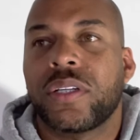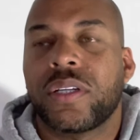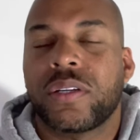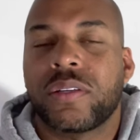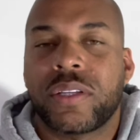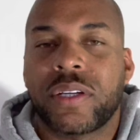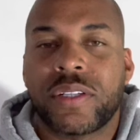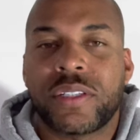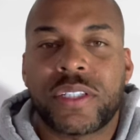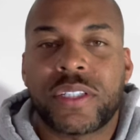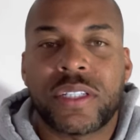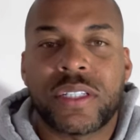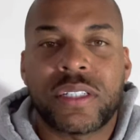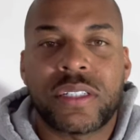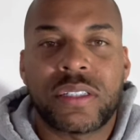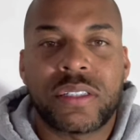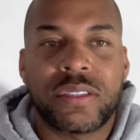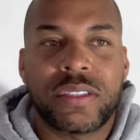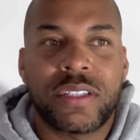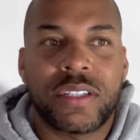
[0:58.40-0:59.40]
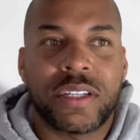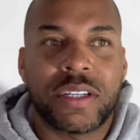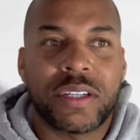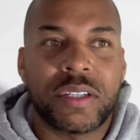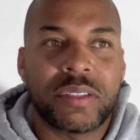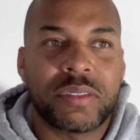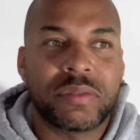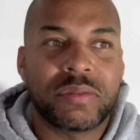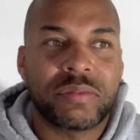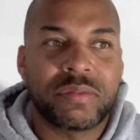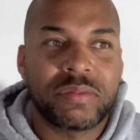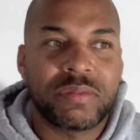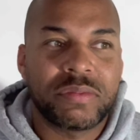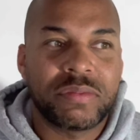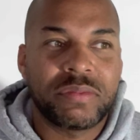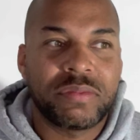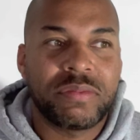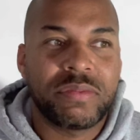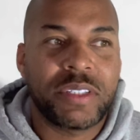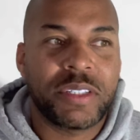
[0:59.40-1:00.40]
they're just
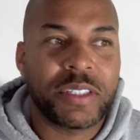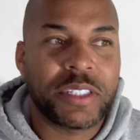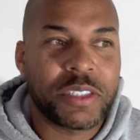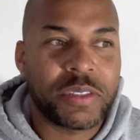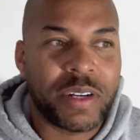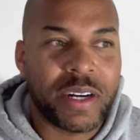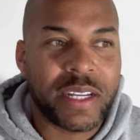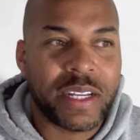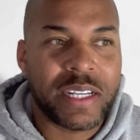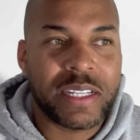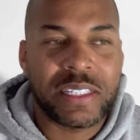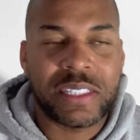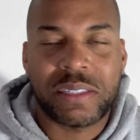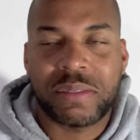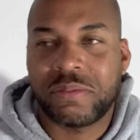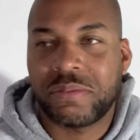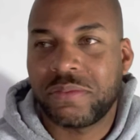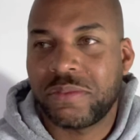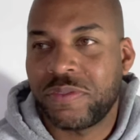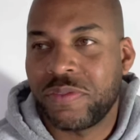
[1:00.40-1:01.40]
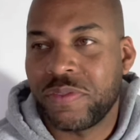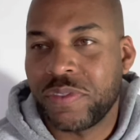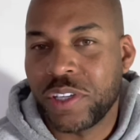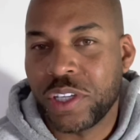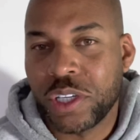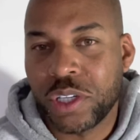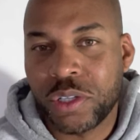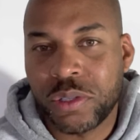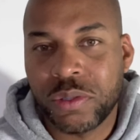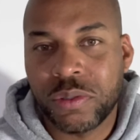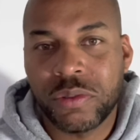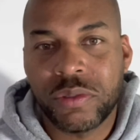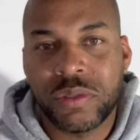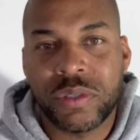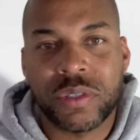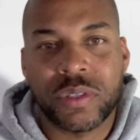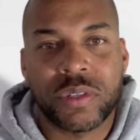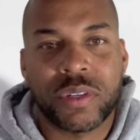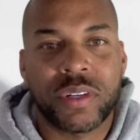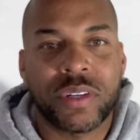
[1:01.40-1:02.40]
trying to get some views
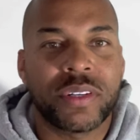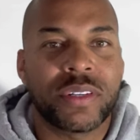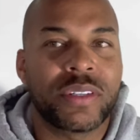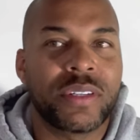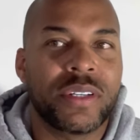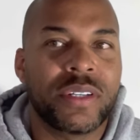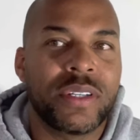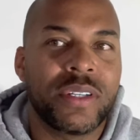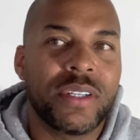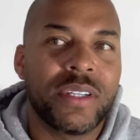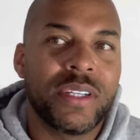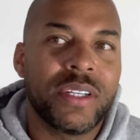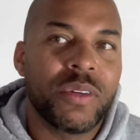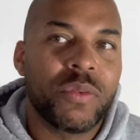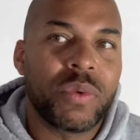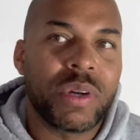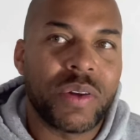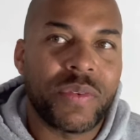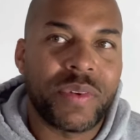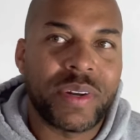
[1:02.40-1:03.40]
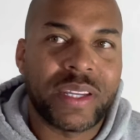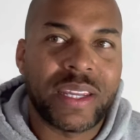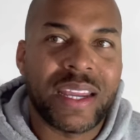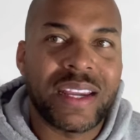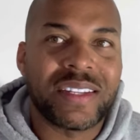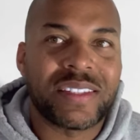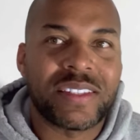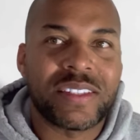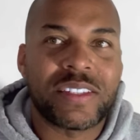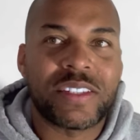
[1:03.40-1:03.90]
or whatever the case is.